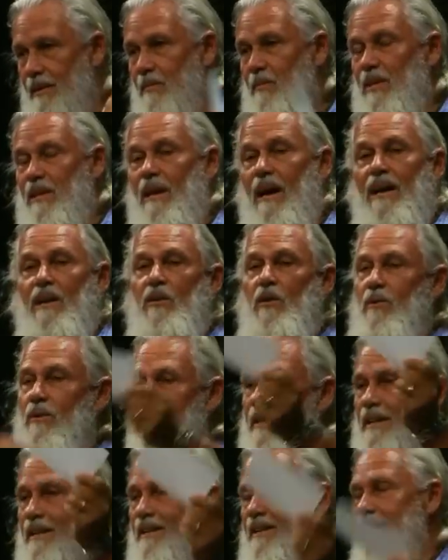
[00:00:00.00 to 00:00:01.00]
I mean, I go to
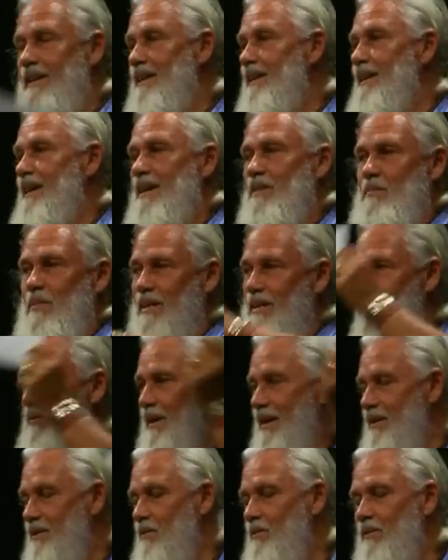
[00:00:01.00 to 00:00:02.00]
India, I've been
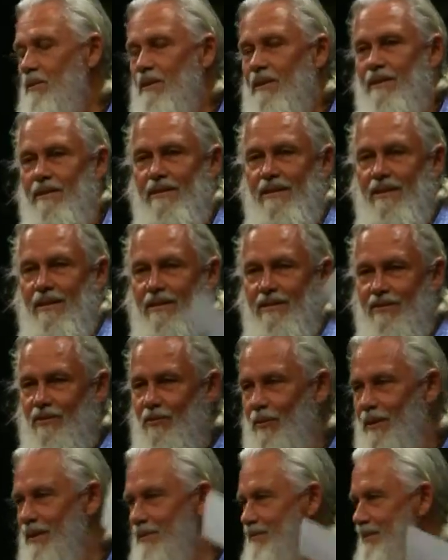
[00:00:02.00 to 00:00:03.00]
around the world,
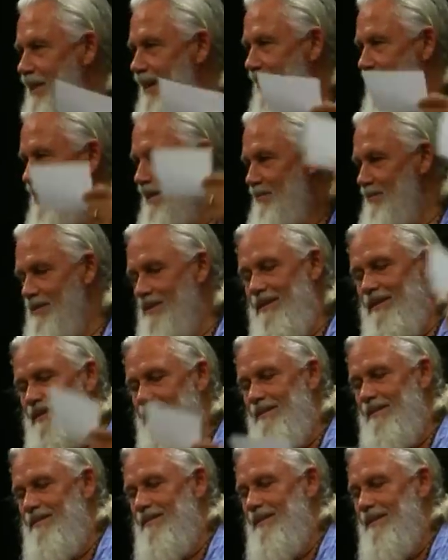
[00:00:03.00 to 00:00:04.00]
12 times, and
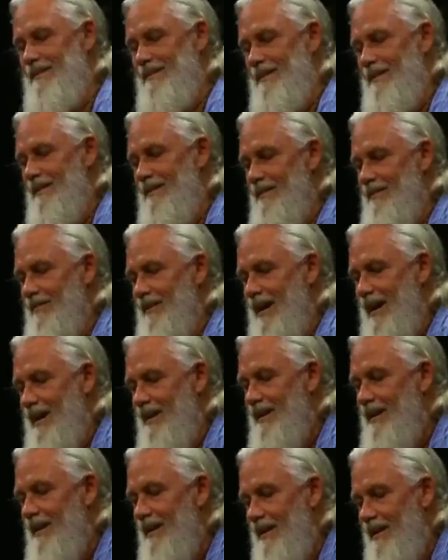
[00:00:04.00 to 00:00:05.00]
all of
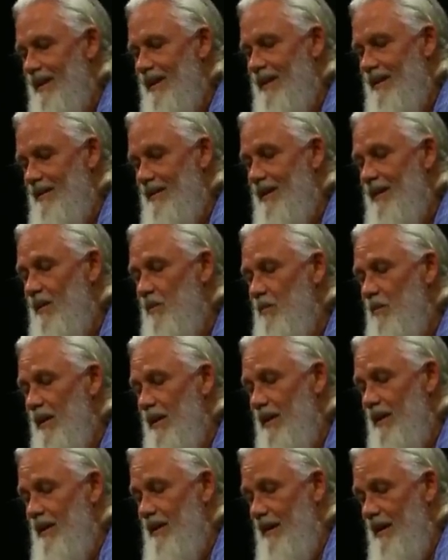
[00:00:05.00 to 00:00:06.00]
that. And
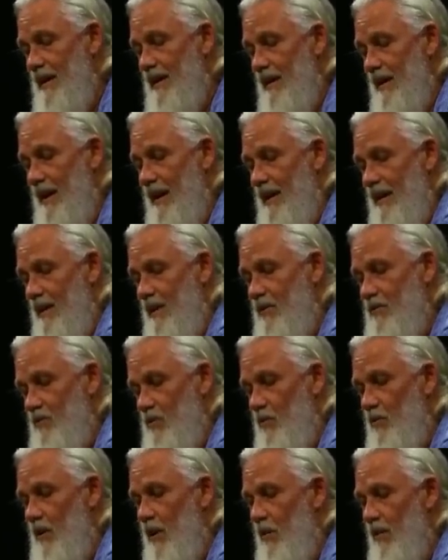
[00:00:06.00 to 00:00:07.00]
I
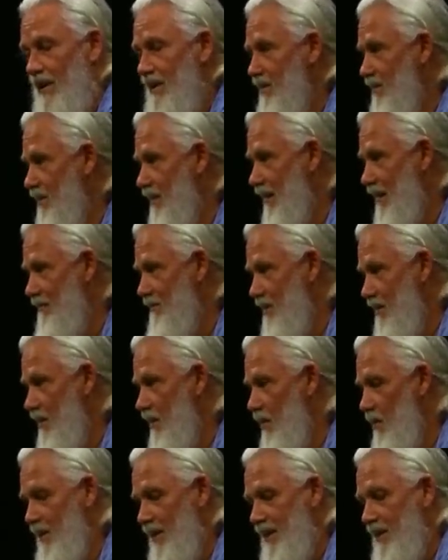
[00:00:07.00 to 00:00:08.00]
also know I don't have to
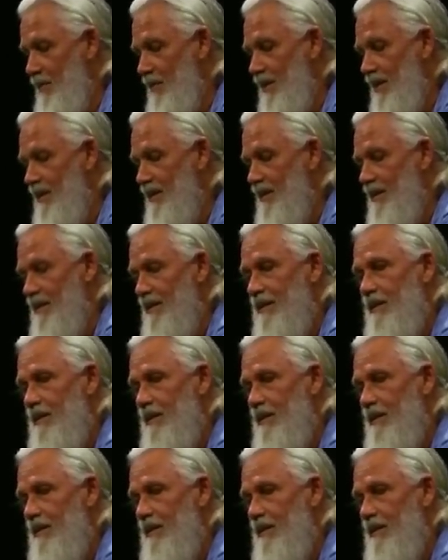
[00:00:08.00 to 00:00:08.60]
go anywhere.